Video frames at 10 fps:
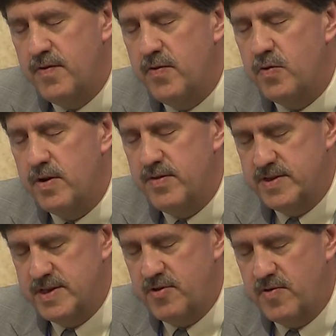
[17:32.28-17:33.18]
for
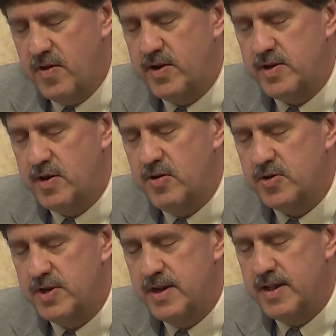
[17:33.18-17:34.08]
the Central Arctic
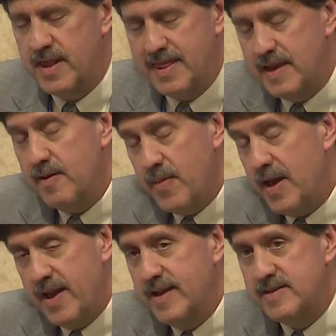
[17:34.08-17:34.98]
Ocean. And the thing
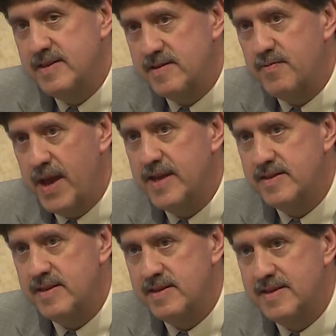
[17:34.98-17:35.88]
about ICES and
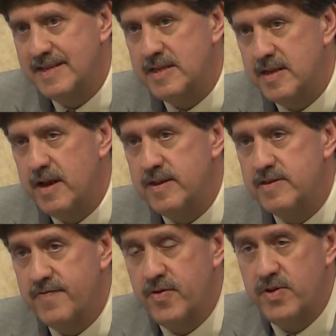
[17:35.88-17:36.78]
Pisces is it
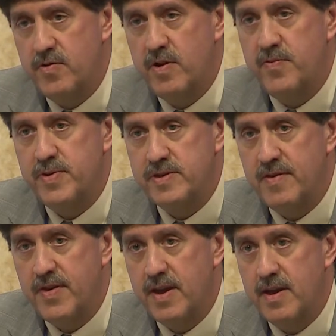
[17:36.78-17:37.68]
does for the North
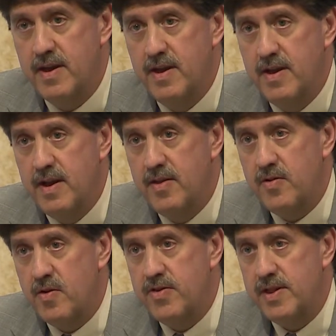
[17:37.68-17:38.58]
Pacific and
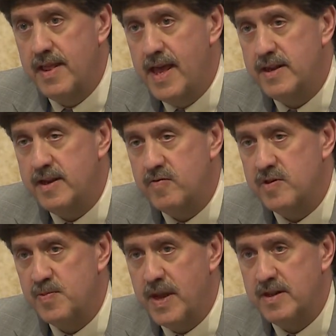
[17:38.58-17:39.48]
the North Atlantic,
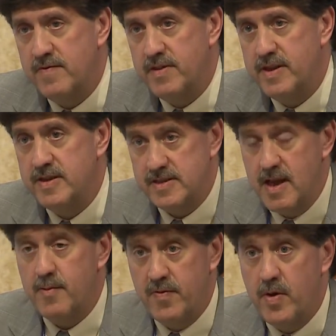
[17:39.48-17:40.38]
respectively,
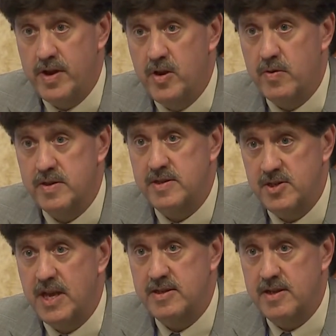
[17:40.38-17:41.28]
some of what you were
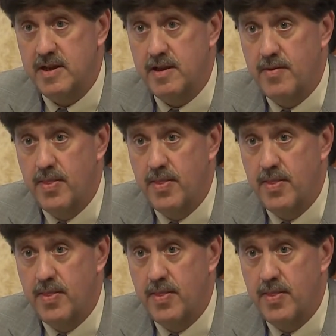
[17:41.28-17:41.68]
suggesting.